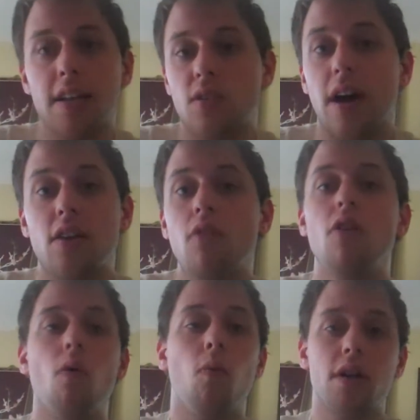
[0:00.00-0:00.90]
so I don't
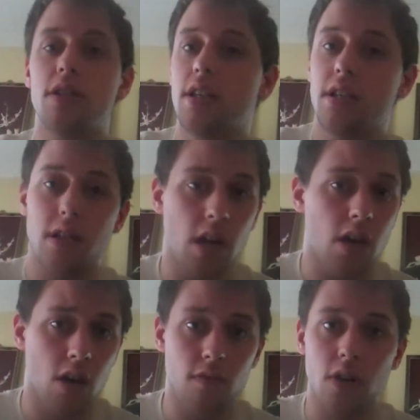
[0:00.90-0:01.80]
know what
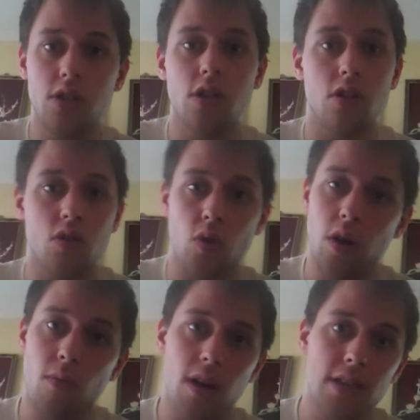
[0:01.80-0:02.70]
her version of the
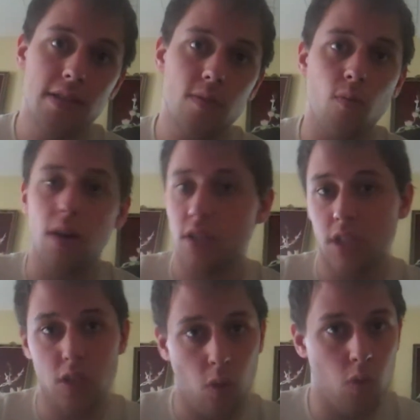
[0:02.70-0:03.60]
story was, what she
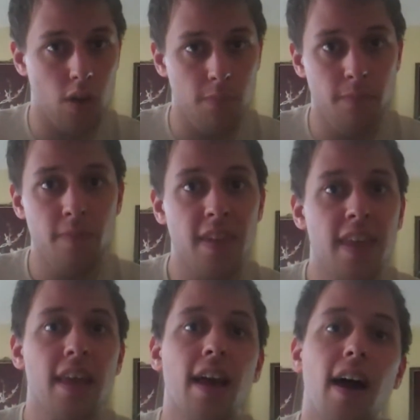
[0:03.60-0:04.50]
told him,
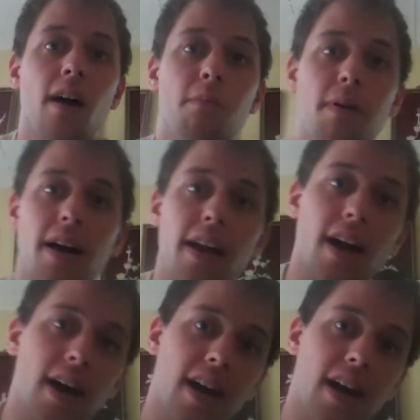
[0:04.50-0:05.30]
but